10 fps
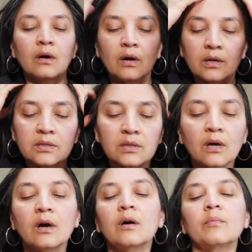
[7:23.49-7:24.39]

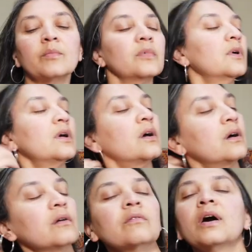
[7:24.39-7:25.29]
Awesome.
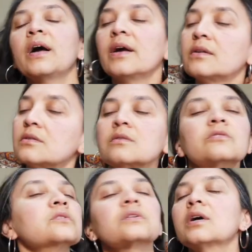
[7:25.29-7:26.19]
All right, so
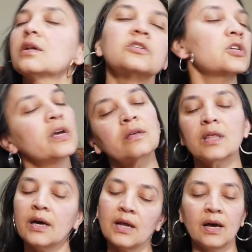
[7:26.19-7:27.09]
just kind of shake
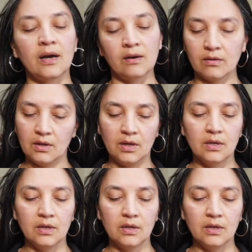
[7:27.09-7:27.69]
that out.